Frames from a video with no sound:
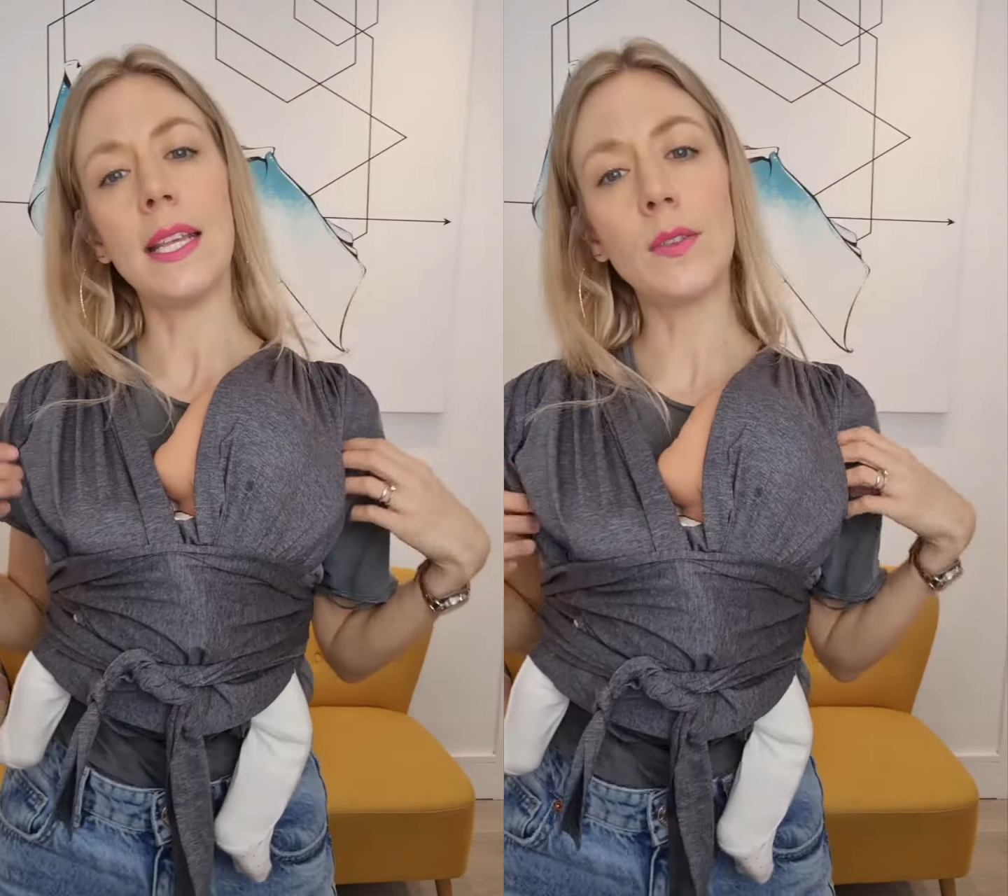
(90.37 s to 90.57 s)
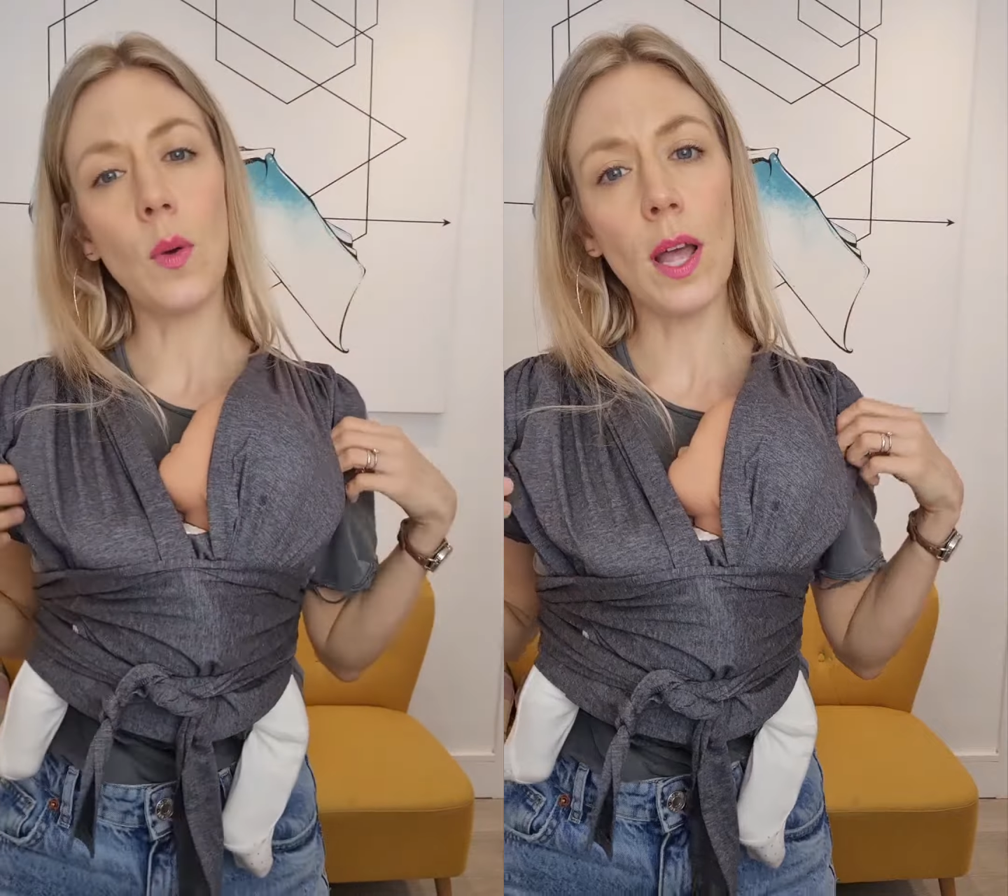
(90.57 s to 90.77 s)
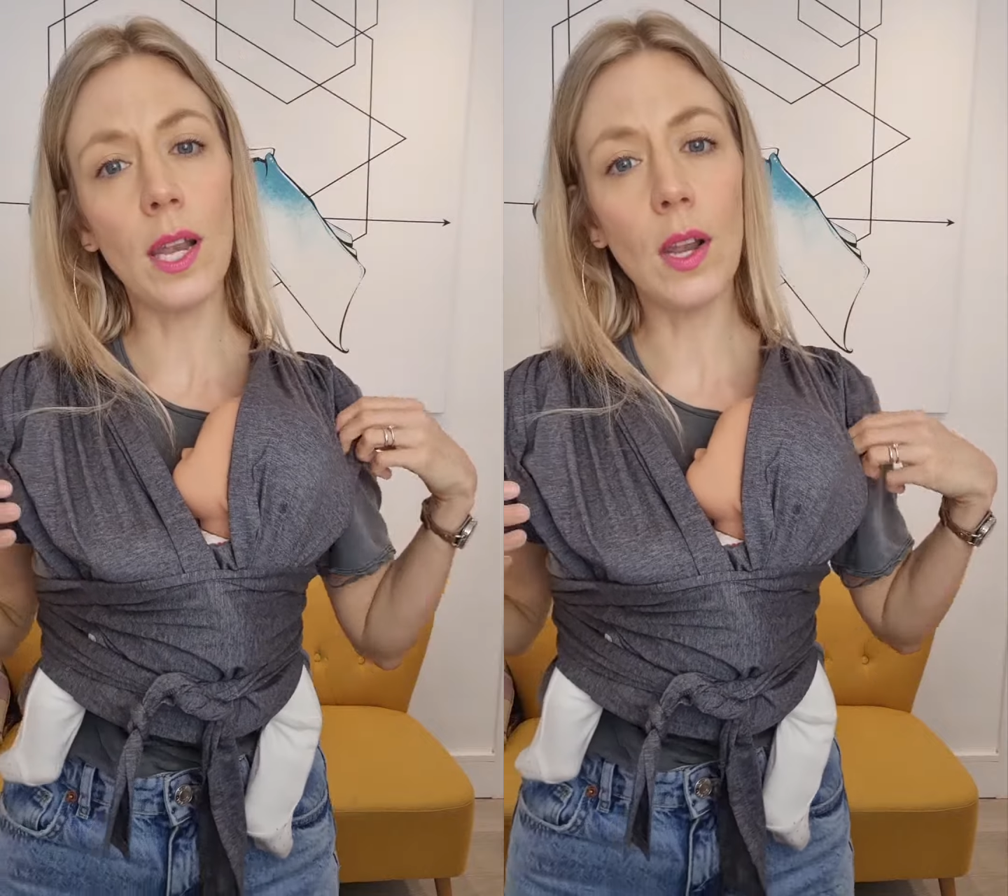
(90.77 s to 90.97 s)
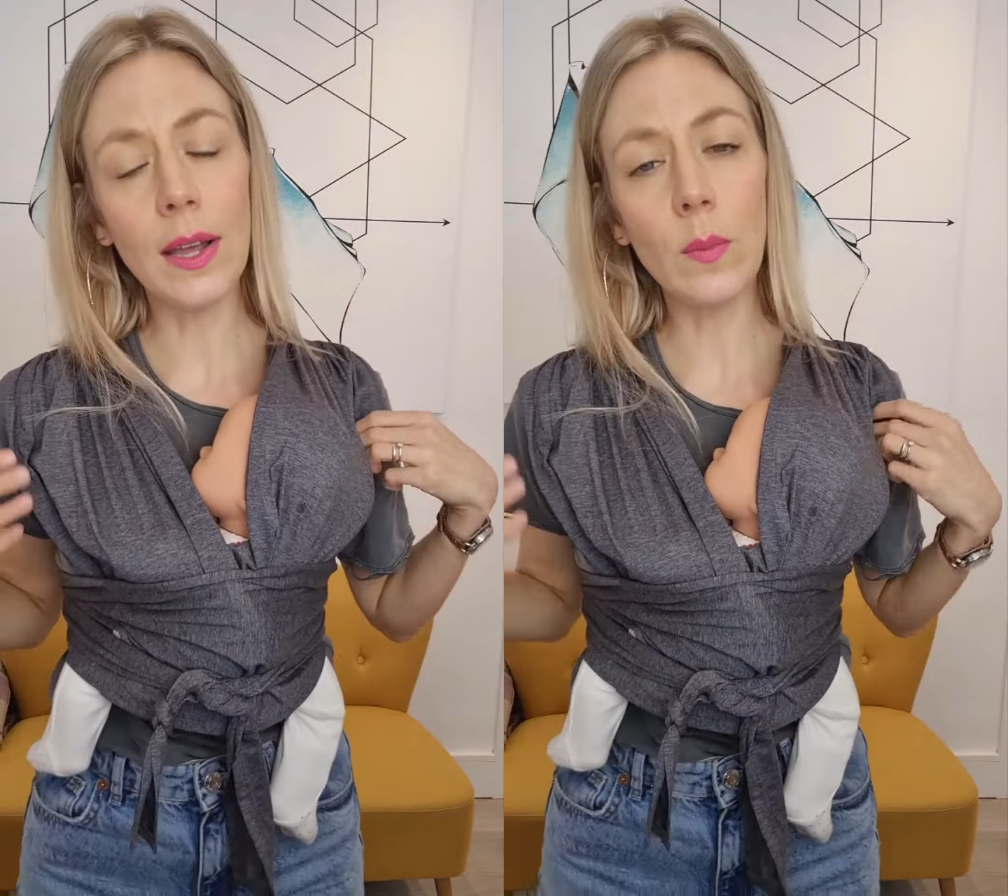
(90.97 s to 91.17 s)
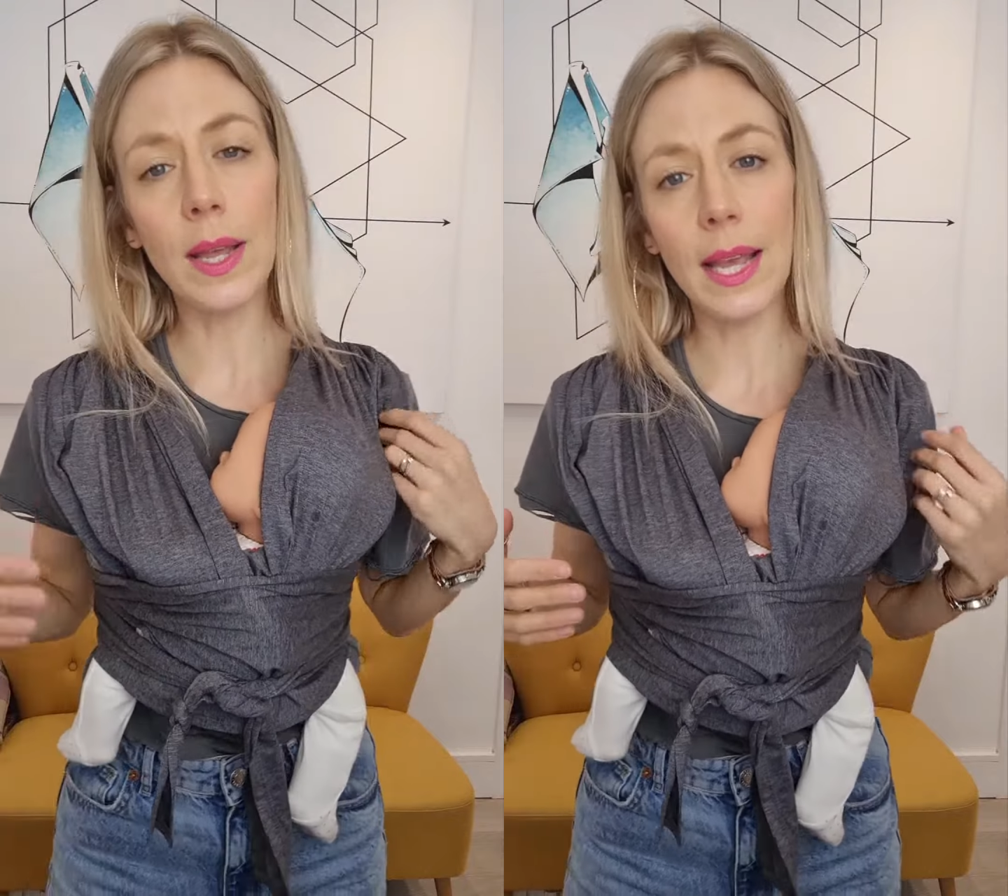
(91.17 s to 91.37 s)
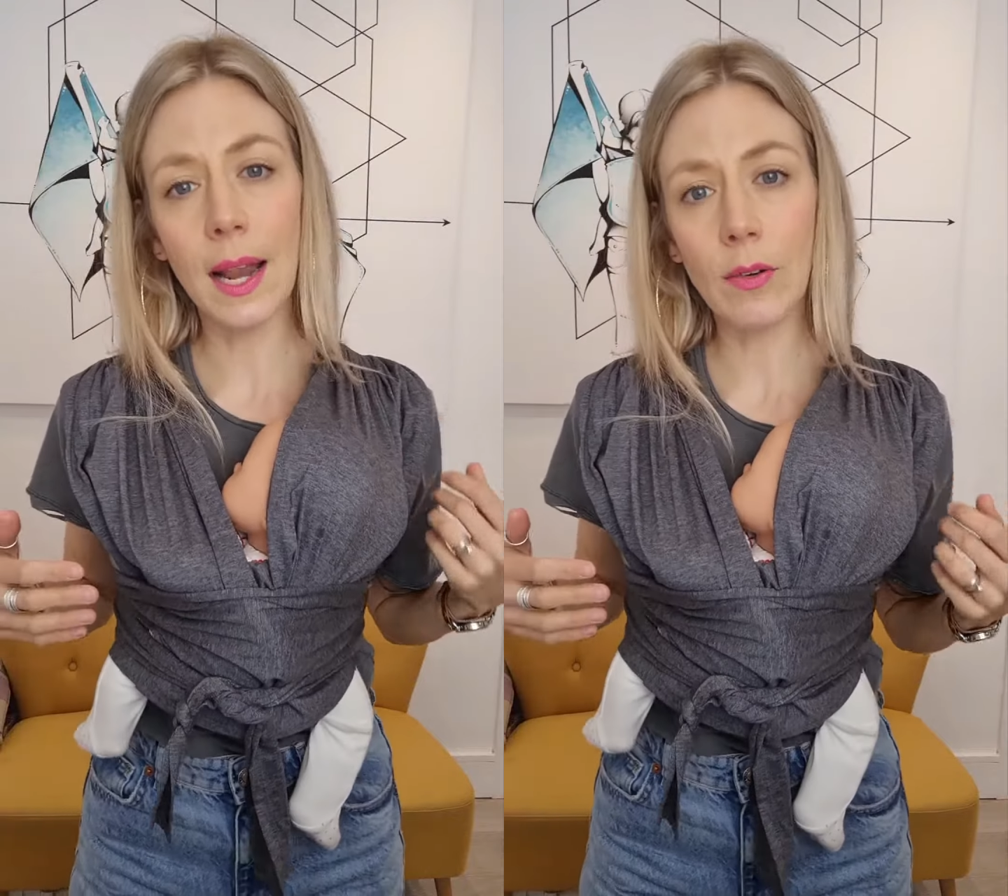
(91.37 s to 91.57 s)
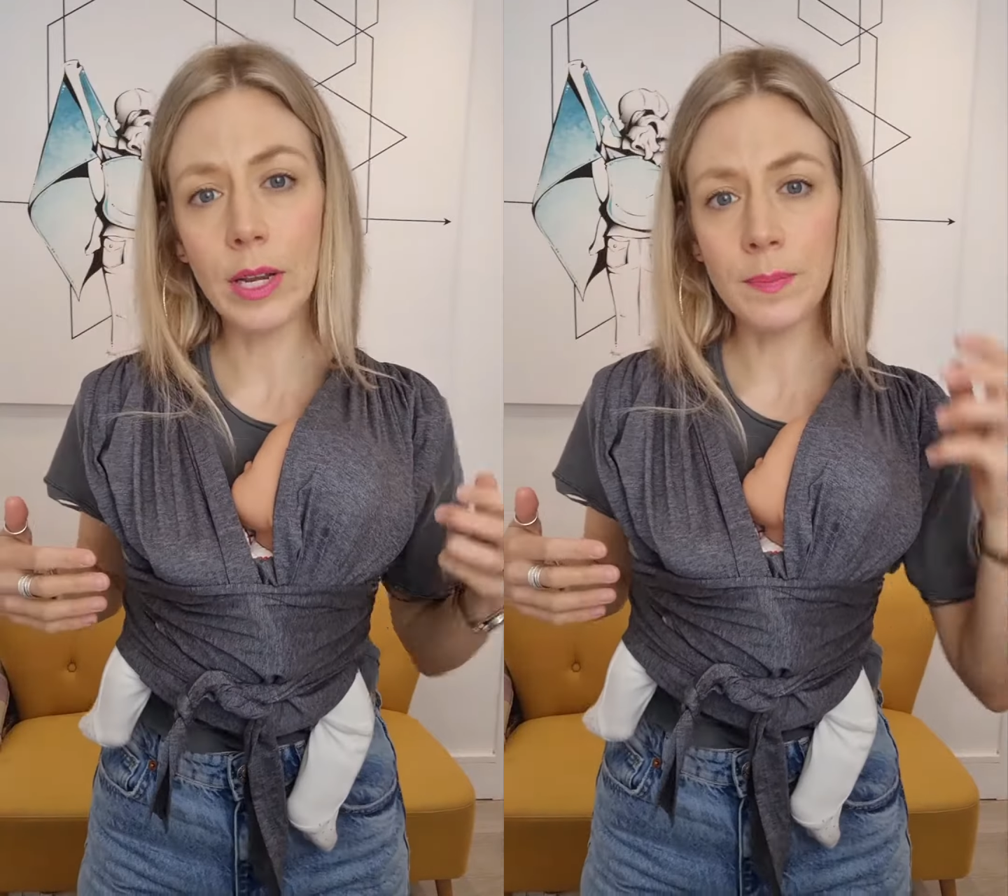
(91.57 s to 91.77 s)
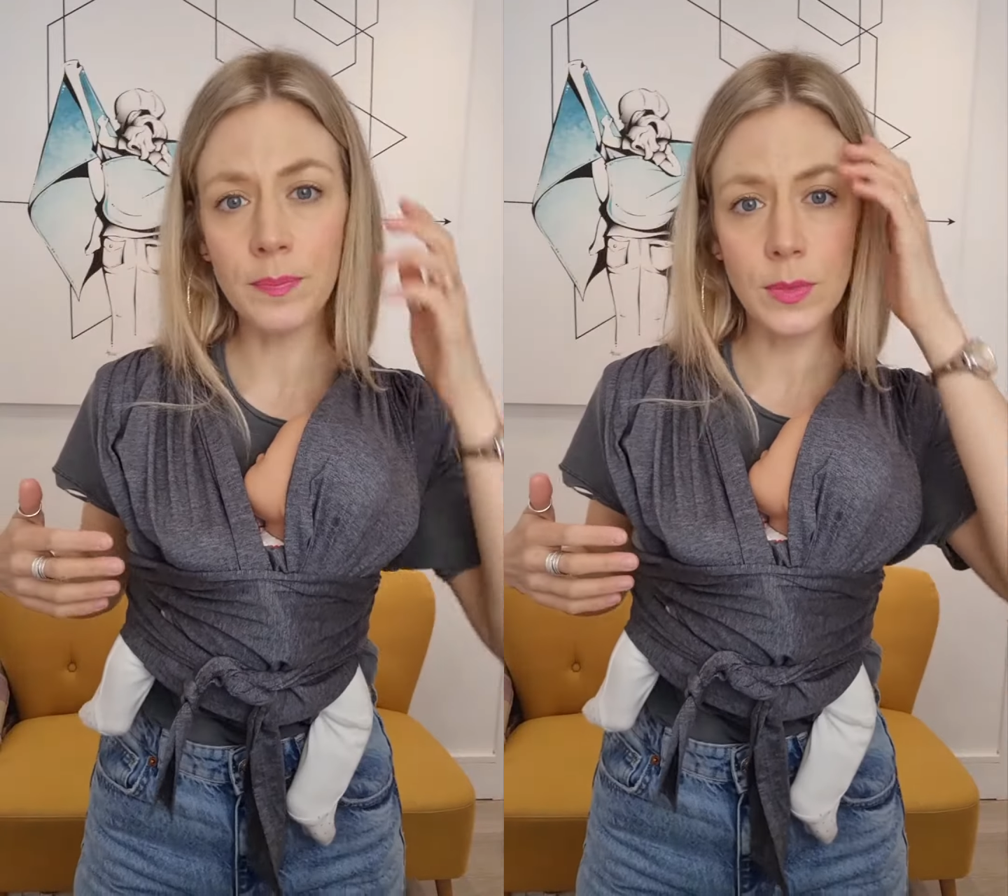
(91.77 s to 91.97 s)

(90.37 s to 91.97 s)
is quite a lightweight carrier,